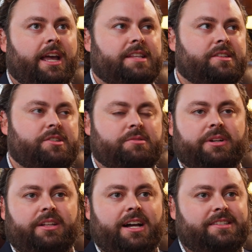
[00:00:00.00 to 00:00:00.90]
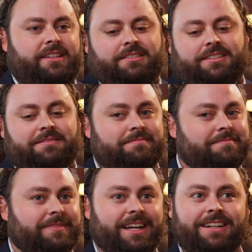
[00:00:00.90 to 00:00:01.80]
And so just realizing like, look,
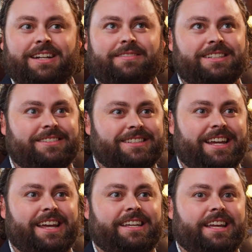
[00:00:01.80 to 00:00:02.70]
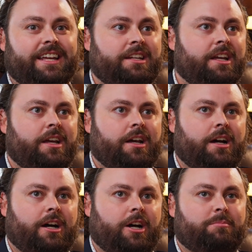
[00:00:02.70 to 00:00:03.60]
I don't have to do today again.
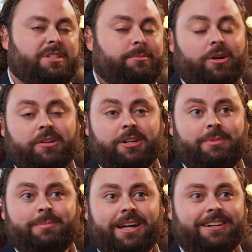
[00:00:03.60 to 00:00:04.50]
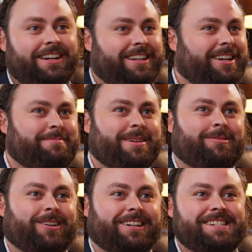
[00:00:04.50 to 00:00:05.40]
Tomorrow it could be better, could be
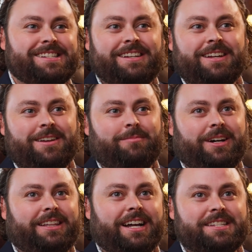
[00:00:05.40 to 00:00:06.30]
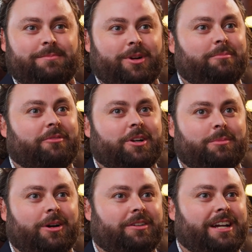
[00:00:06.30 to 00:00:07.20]
worse, but that's a problem for
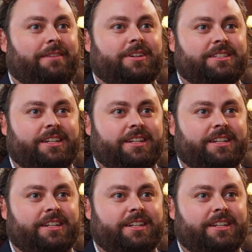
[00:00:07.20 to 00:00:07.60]
tomorrow, not for